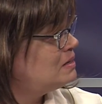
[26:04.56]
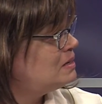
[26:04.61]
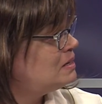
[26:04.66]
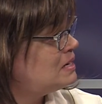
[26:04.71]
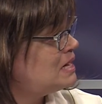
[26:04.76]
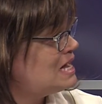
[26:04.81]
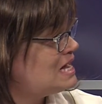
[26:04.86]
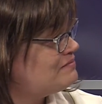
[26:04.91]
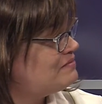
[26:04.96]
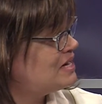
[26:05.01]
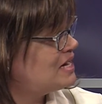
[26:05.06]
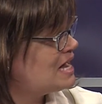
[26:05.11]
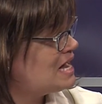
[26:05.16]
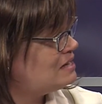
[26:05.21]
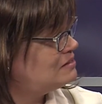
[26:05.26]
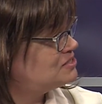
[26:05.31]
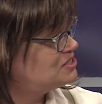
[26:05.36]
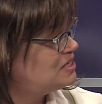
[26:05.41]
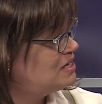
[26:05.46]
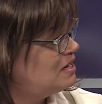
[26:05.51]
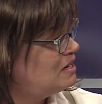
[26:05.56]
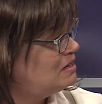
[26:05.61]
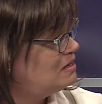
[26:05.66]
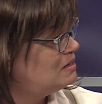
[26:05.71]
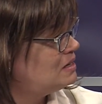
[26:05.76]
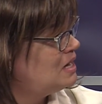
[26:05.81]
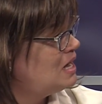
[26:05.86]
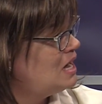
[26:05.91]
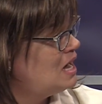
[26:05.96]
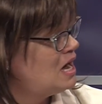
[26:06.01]
not having a house at
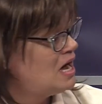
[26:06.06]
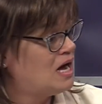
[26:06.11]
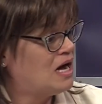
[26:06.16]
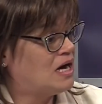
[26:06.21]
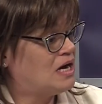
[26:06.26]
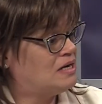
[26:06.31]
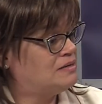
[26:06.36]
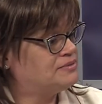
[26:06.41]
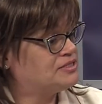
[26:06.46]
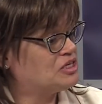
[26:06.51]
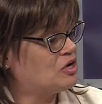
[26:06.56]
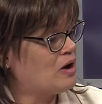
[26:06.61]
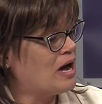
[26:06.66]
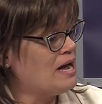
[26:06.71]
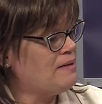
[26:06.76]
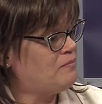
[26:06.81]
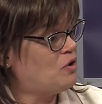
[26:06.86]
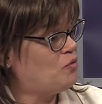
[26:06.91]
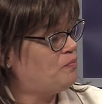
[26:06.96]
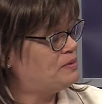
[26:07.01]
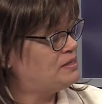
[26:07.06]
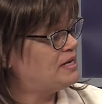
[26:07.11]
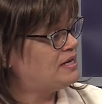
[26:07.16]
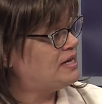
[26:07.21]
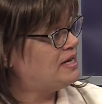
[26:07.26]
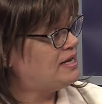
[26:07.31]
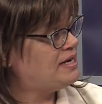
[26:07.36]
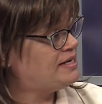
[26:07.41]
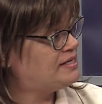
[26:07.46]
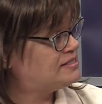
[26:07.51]
all. So I'm open to
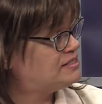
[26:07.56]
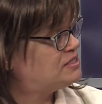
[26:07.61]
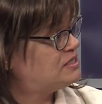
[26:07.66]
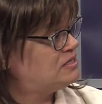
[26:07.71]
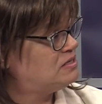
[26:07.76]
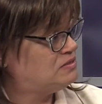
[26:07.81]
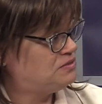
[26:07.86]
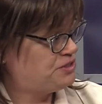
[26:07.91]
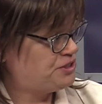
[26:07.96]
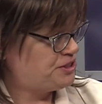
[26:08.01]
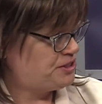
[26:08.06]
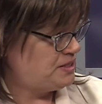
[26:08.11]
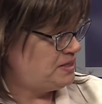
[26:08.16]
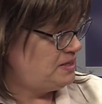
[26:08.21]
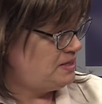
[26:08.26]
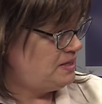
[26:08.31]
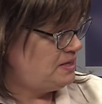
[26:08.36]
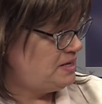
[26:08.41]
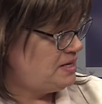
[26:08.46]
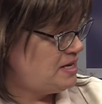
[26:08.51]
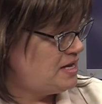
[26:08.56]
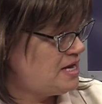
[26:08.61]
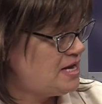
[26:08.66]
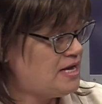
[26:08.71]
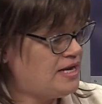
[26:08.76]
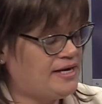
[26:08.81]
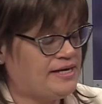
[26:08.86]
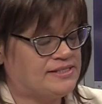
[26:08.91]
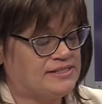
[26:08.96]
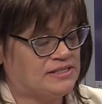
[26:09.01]
any solution
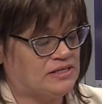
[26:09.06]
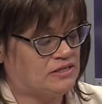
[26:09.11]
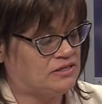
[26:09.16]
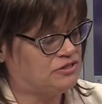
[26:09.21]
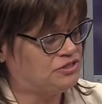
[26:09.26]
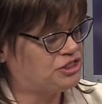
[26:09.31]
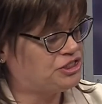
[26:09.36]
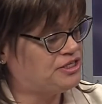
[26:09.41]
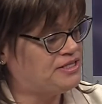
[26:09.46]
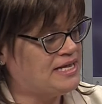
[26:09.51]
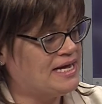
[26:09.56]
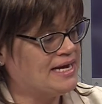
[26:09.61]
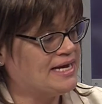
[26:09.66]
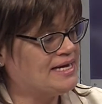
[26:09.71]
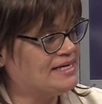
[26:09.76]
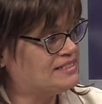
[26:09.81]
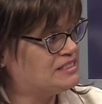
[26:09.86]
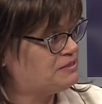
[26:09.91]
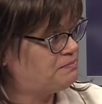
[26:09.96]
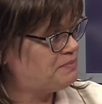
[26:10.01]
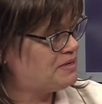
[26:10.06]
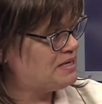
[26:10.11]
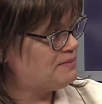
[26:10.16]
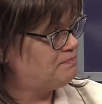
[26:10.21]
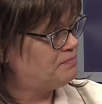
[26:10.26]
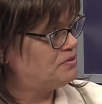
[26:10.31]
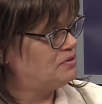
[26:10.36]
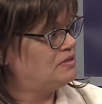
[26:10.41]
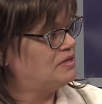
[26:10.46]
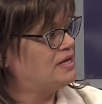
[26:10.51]
that gets
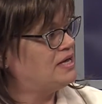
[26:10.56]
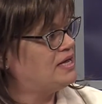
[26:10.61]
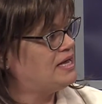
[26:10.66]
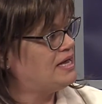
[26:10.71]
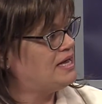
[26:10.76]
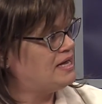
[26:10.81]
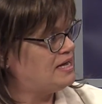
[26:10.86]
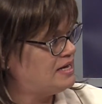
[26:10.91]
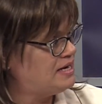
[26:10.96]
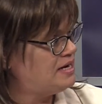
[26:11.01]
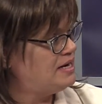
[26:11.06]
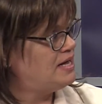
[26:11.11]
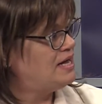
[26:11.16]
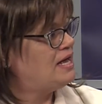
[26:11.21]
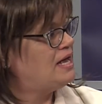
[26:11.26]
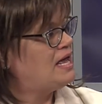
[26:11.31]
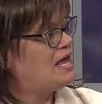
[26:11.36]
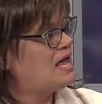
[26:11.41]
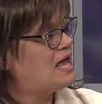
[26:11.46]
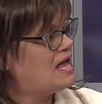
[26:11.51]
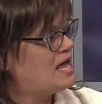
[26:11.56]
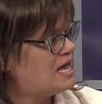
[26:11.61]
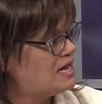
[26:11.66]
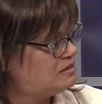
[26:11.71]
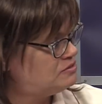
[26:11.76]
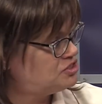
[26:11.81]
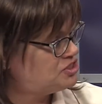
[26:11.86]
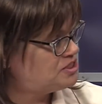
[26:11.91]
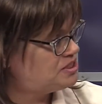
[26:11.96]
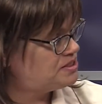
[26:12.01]
people in
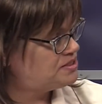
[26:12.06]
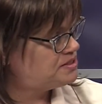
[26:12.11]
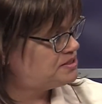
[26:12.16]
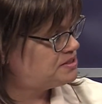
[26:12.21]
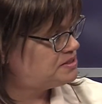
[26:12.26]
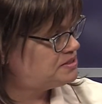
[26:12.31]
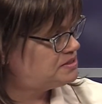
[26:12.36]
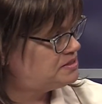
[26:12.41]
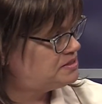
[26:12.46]
houses.